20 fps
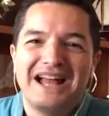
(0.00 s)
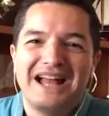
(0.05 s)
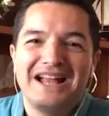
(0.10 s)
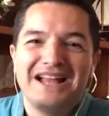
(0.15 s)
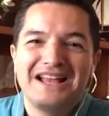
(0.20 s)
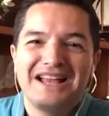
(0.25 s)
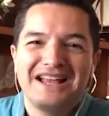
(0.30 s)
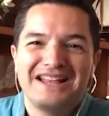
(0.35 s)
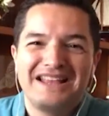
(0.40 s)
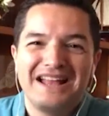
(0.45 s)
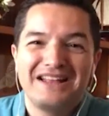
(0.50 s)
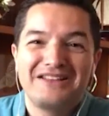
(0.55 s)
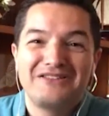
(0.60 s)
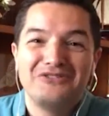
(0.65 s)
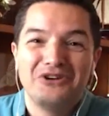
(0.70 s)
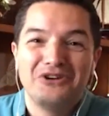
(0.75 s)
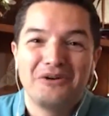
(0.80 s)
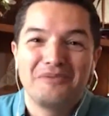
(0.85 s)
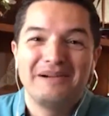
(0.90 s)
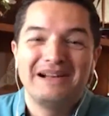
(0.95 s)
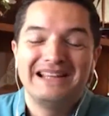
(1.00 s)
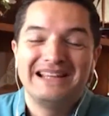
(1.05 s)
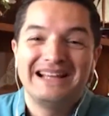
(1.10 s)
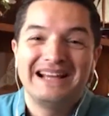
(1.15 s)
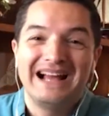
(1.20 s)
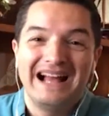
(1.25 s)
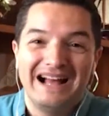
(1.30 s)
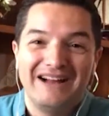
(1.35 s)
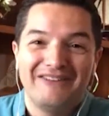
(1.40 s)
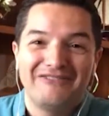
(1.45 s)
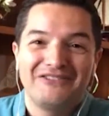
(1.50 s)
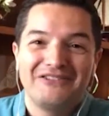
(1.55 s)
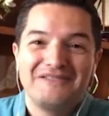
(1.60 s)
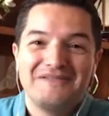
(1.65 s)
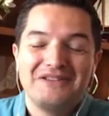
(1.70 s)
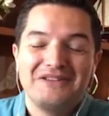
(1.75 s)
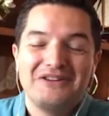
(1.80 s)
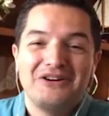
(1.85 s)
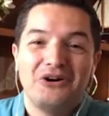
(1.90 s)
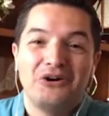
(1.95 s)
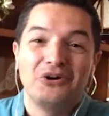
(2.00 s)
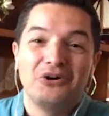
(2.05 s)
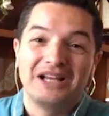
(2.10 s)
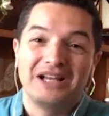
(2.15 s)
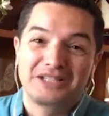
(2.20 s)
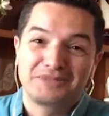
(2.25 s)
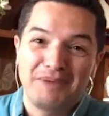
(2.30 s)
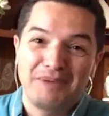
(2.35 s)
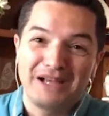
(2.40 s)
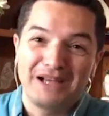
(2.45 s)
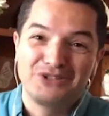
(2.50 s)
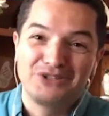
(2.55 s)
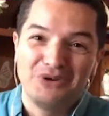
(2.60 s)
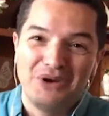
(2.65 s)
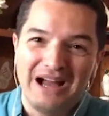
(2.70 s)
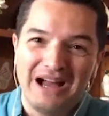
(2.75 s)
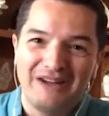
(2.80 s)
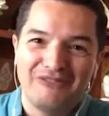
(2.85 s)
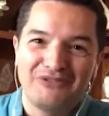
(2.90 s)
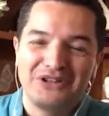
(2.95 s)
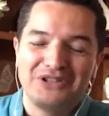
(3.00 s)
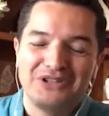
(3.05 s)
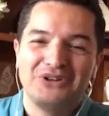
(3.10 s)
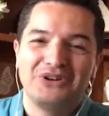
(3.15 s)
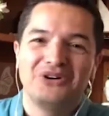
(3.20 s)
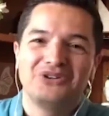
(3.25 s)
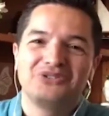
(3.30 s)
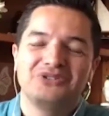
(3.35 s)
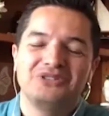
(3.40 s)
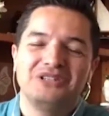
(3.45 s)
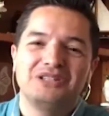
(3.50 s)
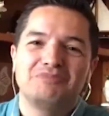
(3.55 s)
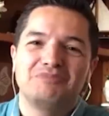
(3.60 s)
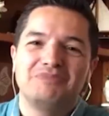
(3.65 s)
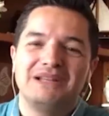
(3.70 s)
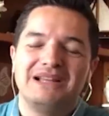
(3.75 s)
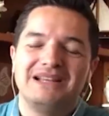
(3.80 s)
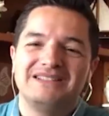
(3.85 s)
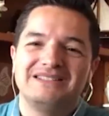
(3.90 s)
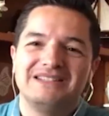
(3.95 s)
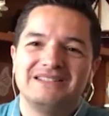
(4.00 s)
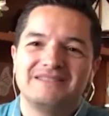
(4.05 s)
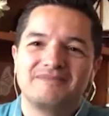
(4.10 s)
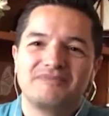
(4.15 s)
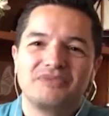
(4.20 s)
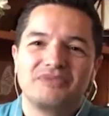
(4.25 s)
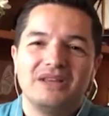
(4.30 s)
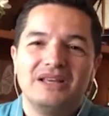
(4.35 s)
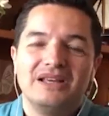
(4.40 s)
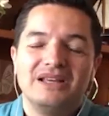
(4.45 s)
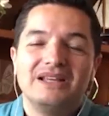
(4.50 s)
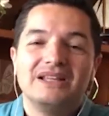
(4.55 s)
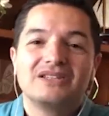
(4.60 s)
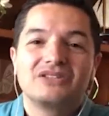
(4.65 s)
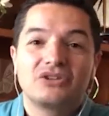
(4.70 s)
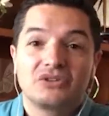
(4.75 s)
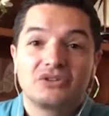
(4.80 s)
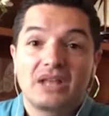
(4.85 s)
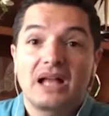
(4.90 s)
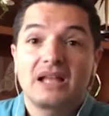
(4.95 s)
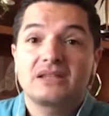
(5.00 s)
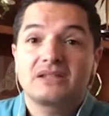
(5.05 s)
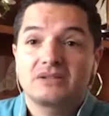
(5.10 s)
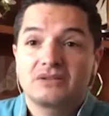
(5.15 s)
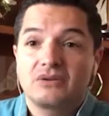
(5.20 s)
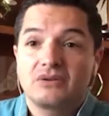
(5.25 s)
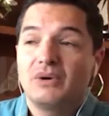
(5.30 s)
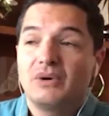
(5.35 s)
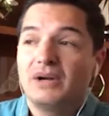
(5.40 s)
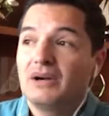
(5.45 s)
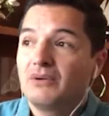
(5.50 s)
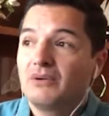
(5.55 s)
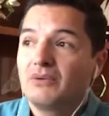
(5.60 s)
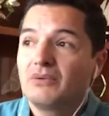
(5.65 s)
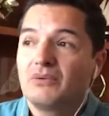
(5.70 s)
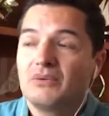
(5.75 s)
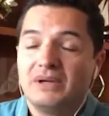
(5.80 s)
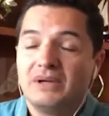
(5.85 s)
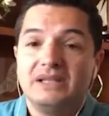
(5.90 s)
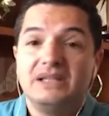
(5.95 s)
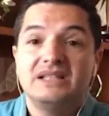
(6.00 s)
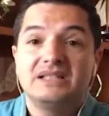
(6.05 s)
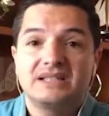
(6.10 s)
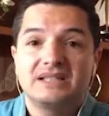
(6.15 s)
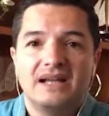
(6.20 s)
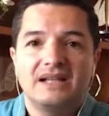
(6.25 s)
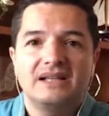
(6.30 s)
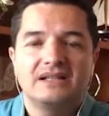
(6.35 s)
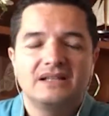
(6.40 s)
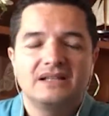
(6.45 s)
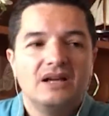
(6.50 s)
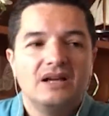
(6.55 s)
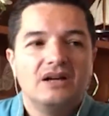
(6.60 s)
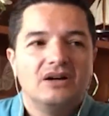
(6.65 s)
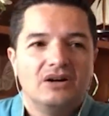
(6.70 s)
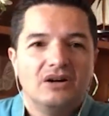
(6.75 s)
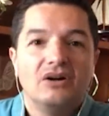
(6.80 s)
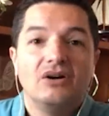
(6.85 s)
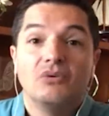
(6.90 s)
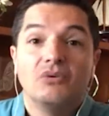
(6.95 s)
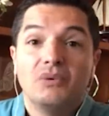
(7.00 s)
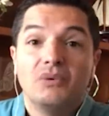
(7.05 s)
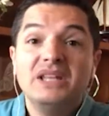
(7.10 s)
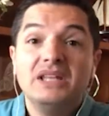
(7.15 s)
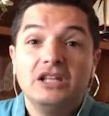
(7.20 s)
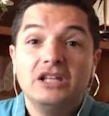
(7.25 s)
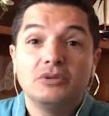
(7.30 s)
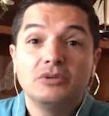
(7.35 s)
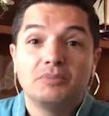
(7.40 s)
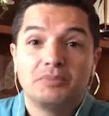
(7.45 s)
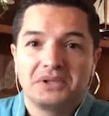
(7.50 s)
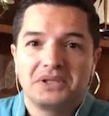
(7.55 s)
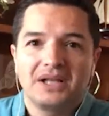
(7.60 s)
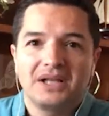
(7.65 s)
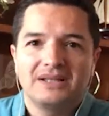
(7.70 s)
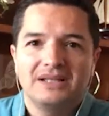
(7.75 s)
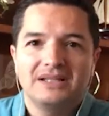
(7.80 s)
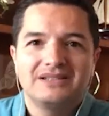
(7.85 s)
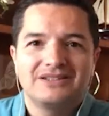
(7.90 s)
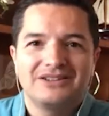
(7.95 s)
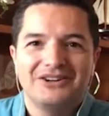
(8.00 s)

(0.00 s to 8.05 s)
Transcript: that, that you normally have or expect to have when you go to these places. So that's where we decided, oh, we need to protect this